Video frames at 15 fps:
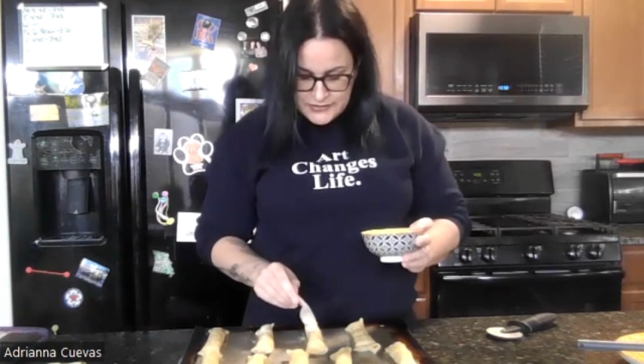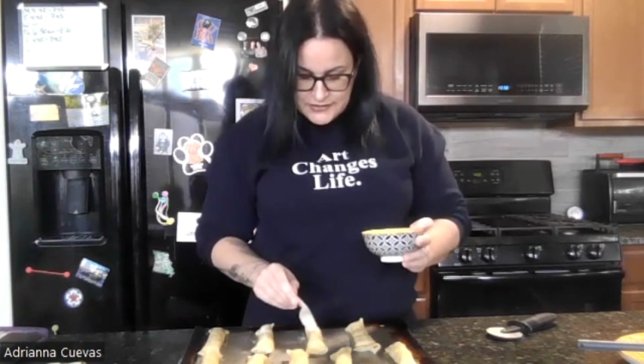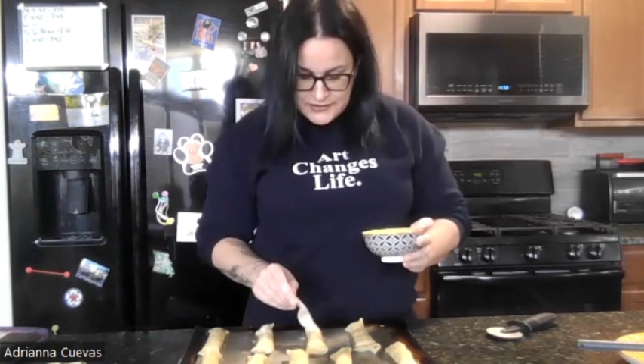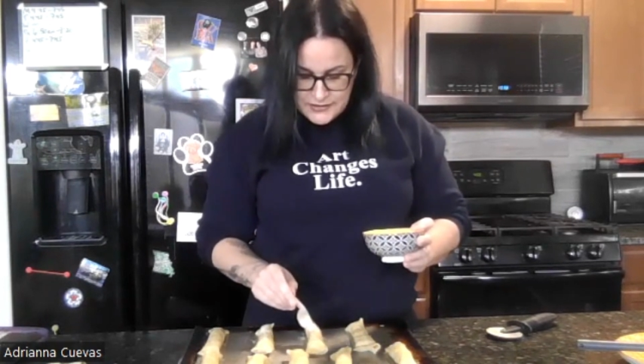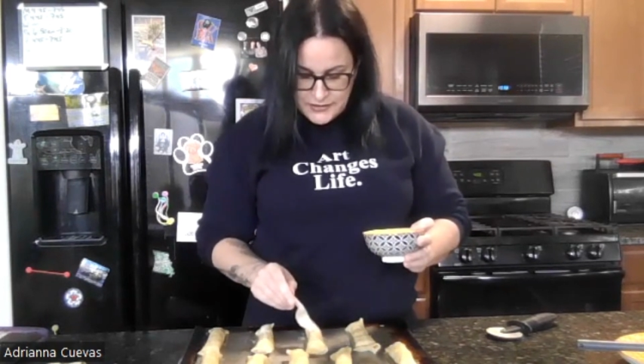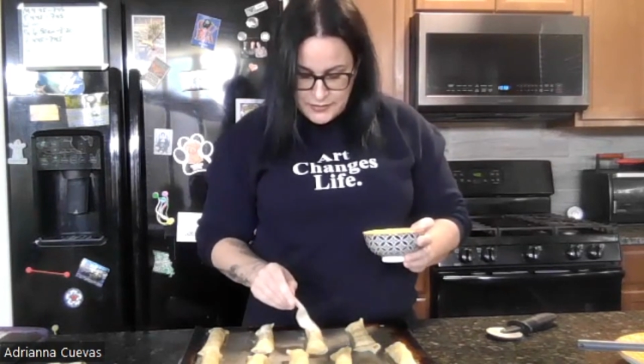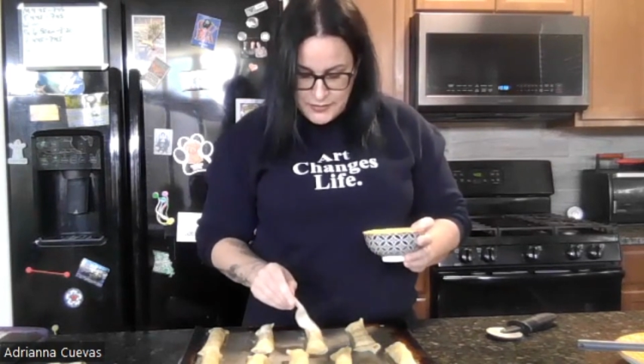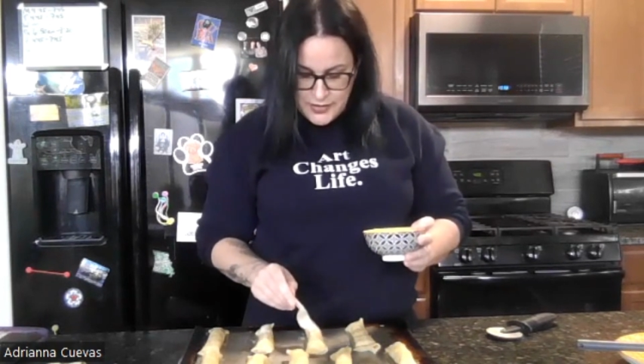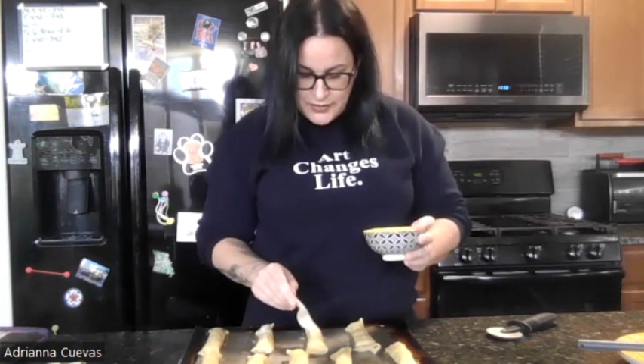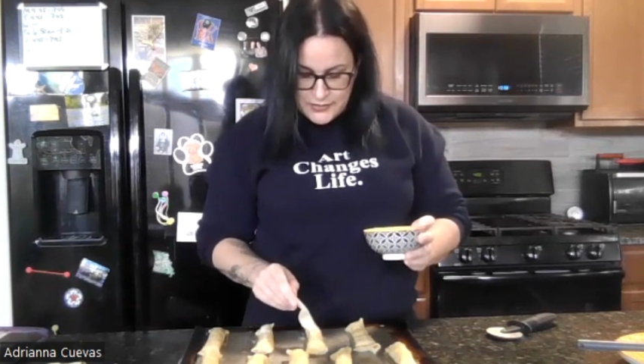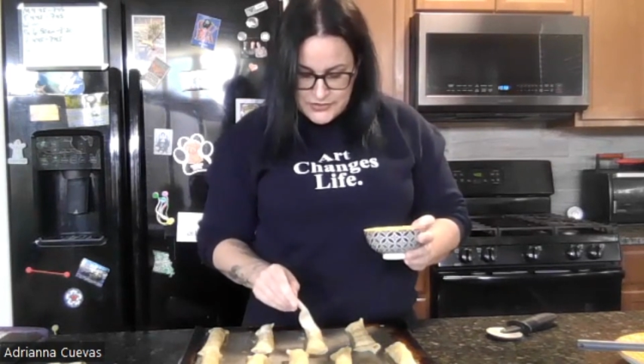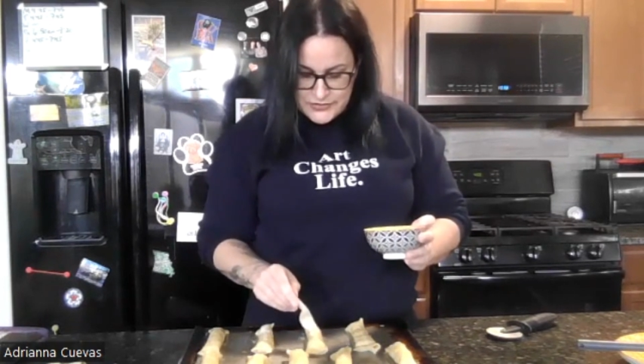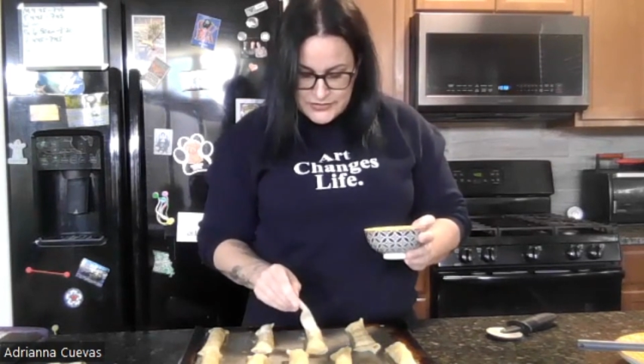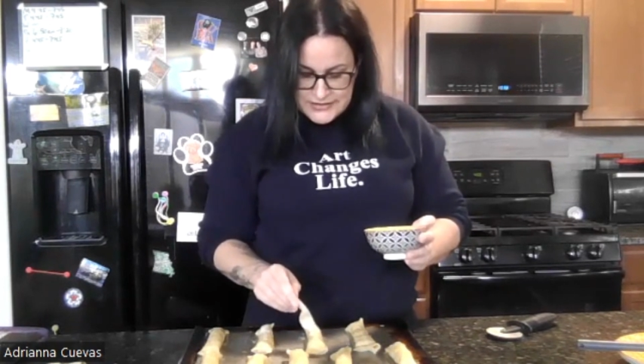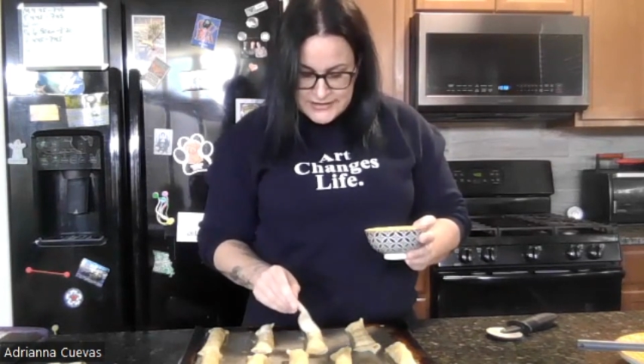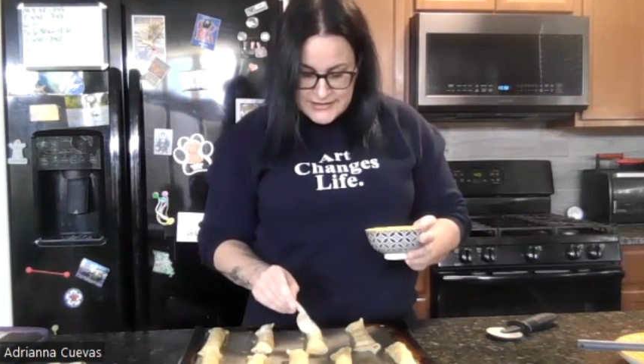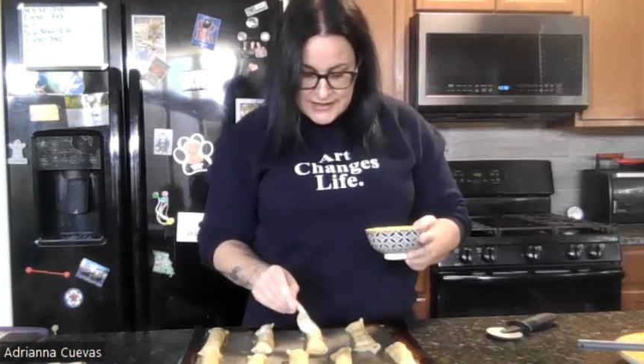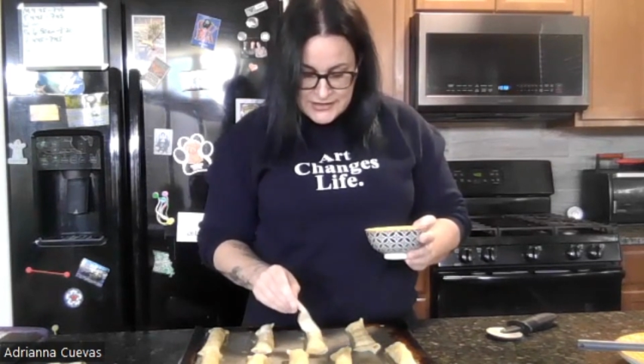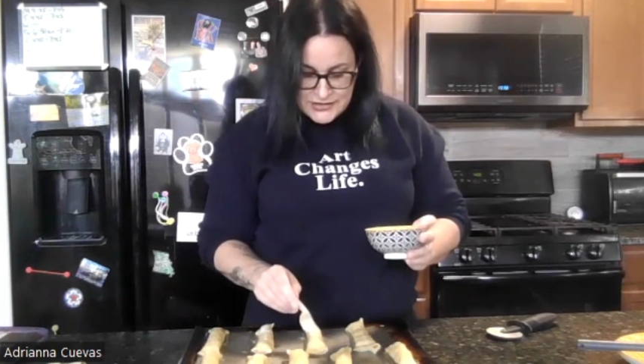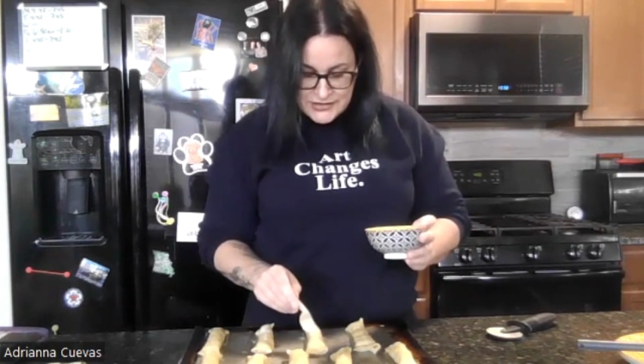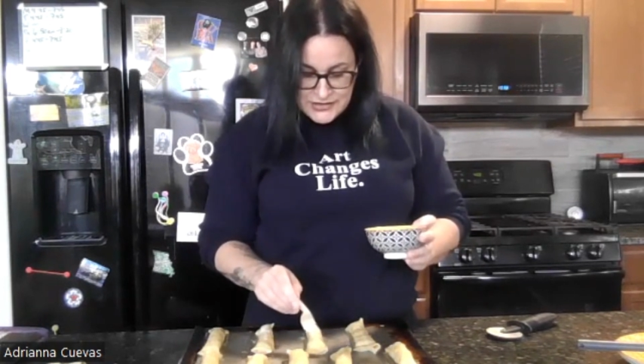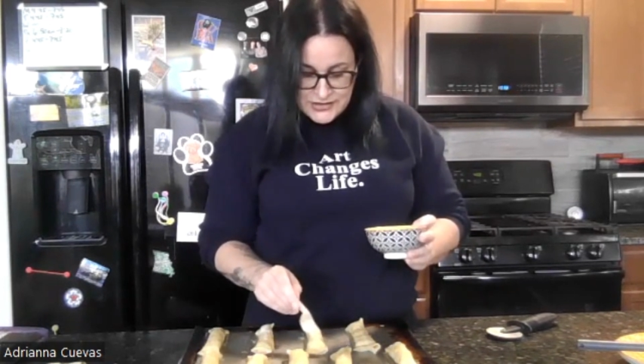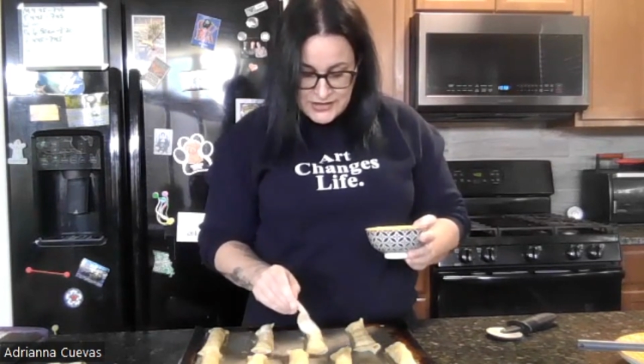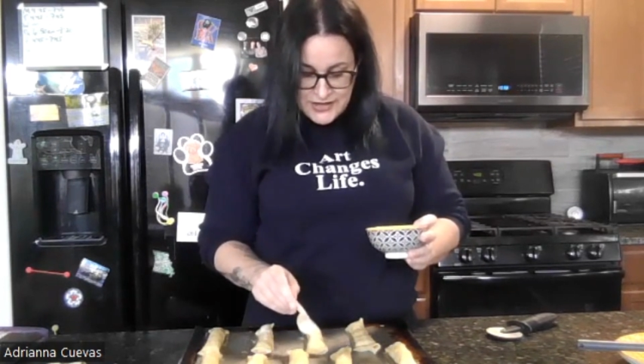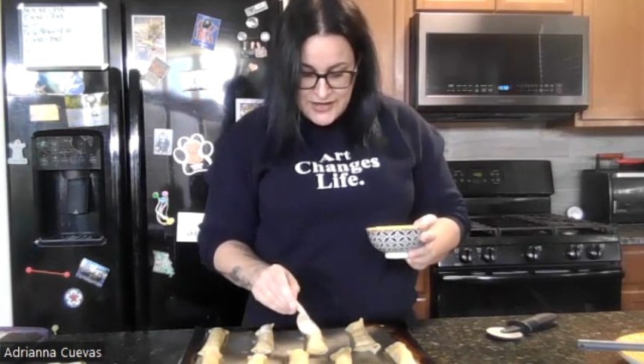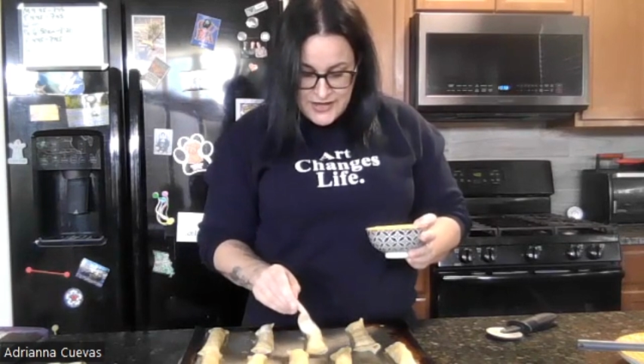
in the poetry section.